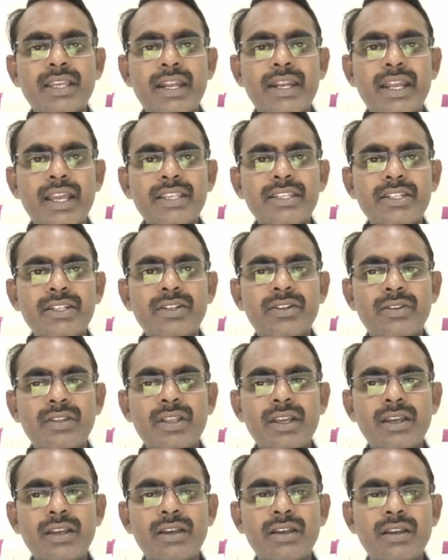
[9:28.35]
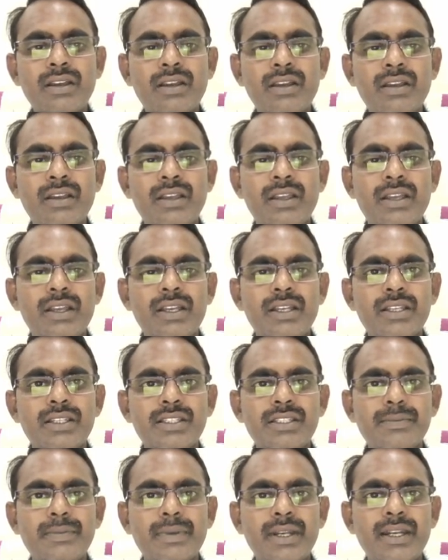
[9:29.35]
attached to the
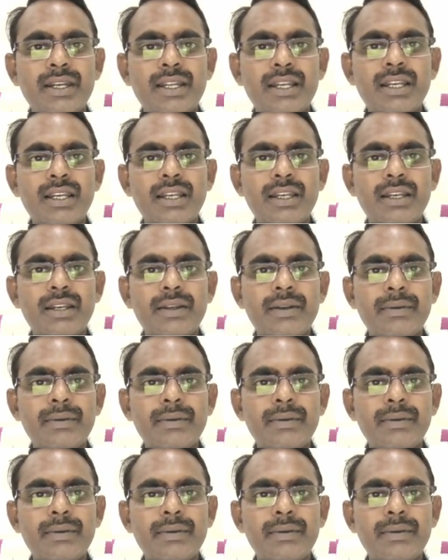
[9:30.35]
spindle